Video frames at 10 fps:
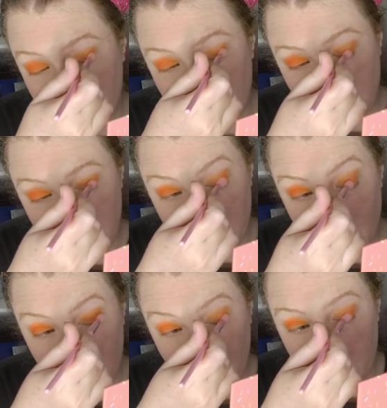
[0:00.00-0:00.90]
doing this to
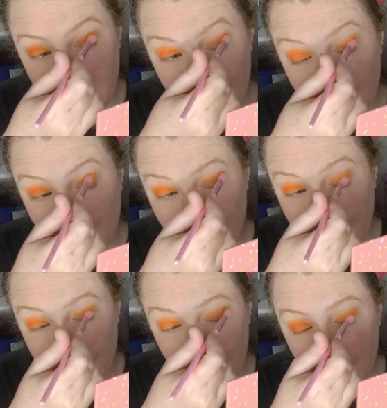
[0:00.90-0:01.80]
other women, and we
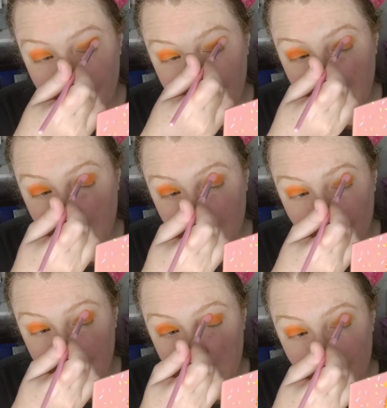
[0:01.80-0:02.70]
hear about other
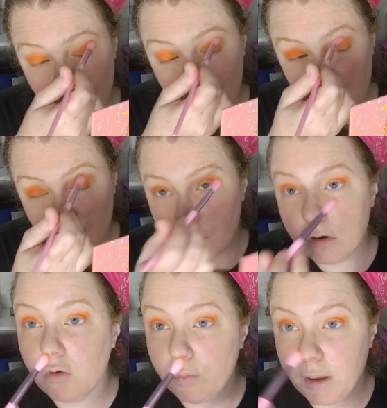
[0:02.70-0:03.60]
women whose children,
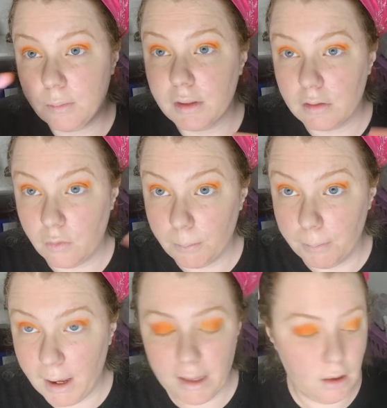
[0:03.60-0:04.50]
whose babies,
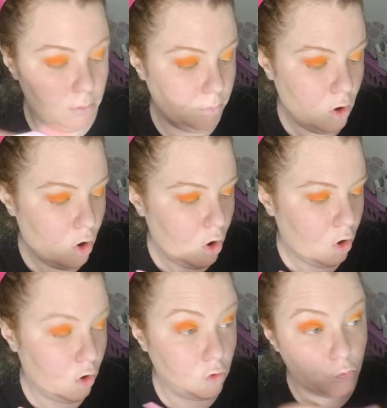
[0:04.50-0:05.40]
by him,
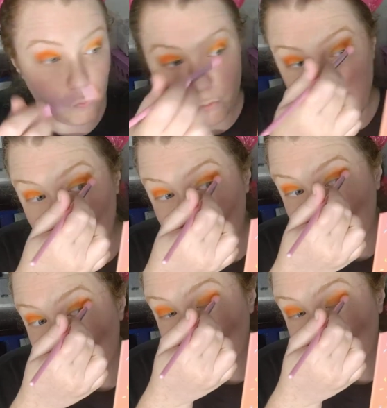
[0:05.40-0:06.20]
are ripped